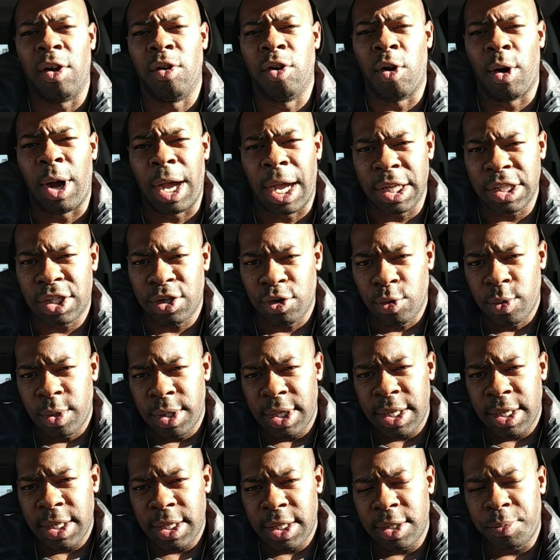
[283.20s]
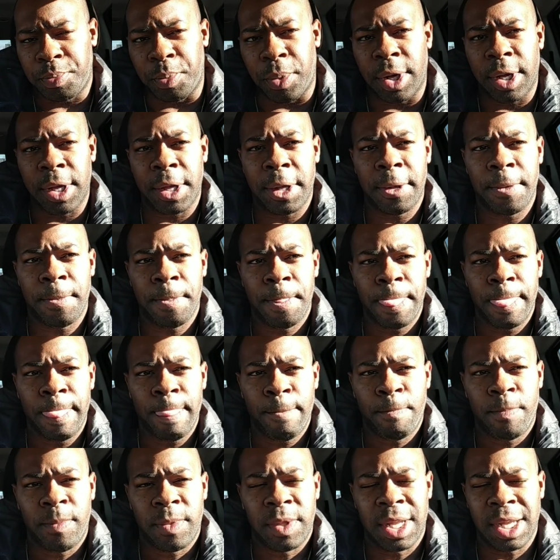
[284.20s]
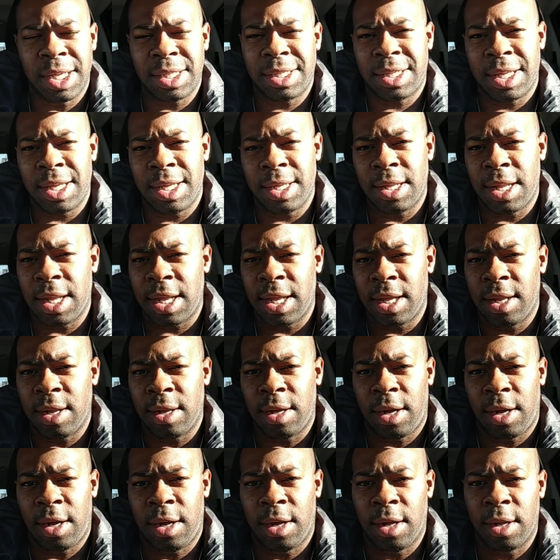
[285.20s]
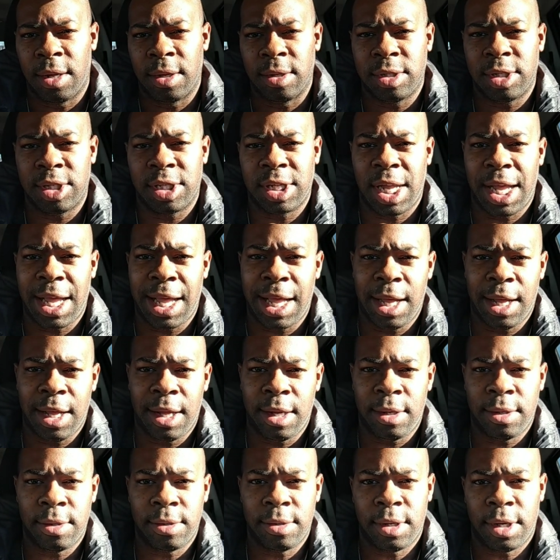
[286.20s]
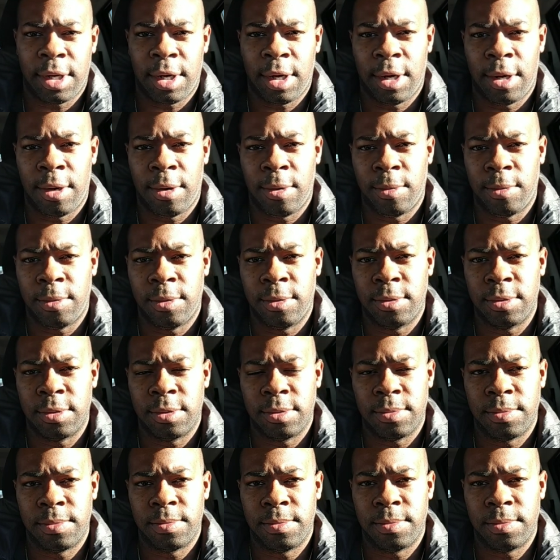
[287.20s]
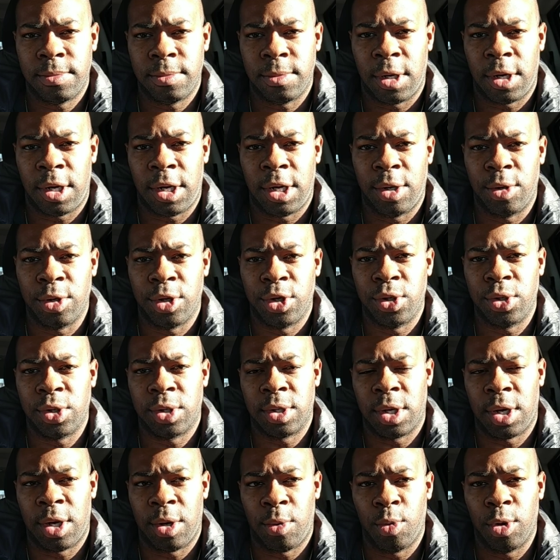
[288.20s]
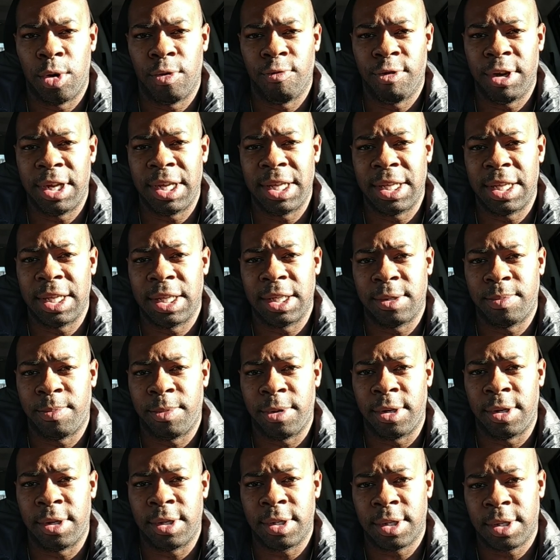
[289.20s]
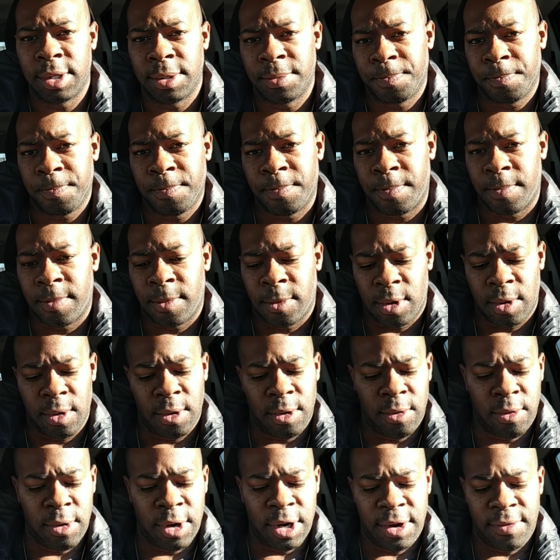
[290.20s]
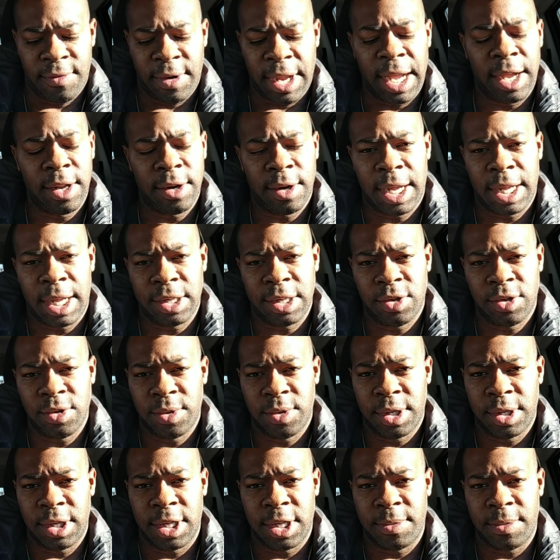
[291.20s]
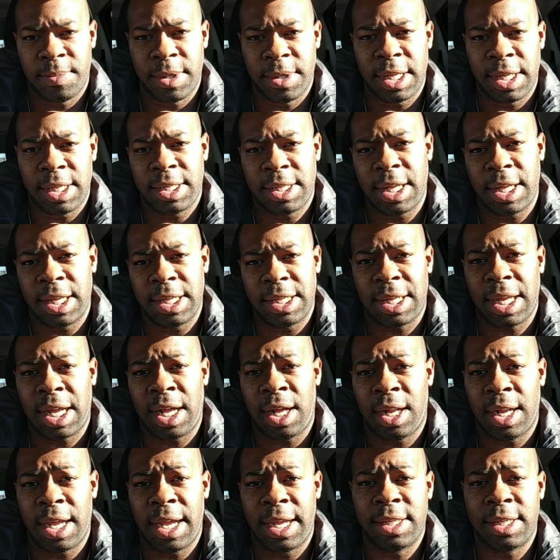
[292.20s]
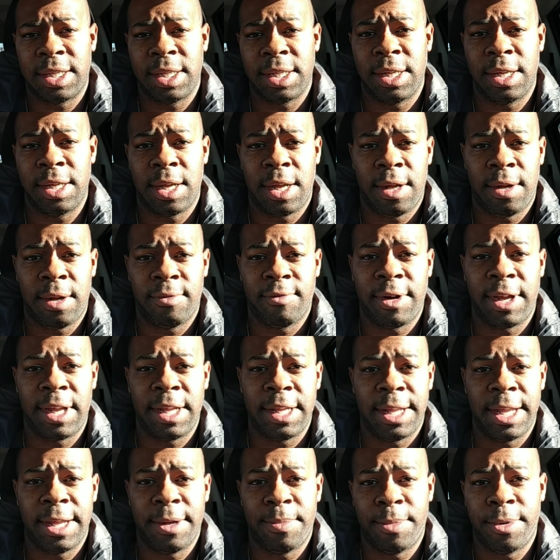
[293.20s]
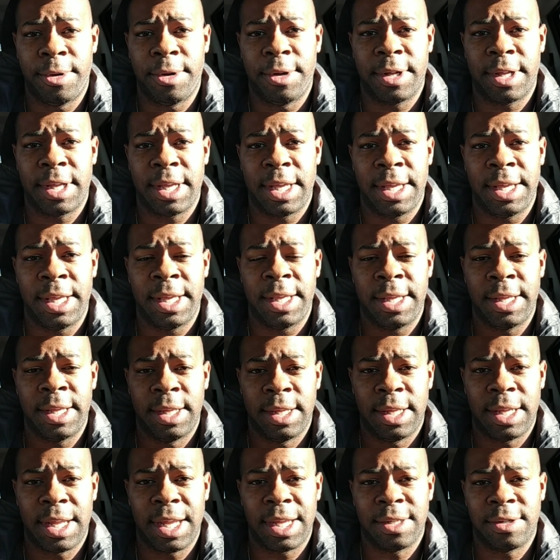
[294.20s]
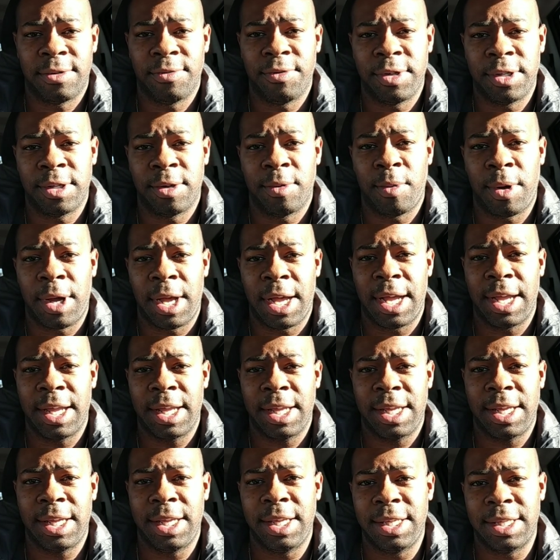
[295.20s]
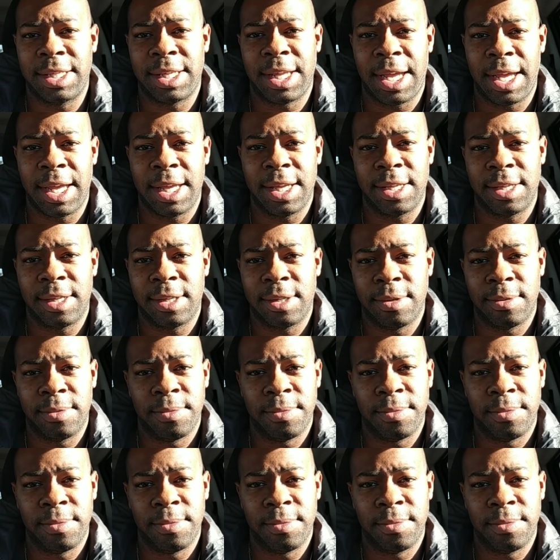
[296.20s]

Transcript: don't know how true it is, but they said that Tao will read this book or whatever. I don't know how true it is, but they said Tyler actually read that book, and that's the reason why he's like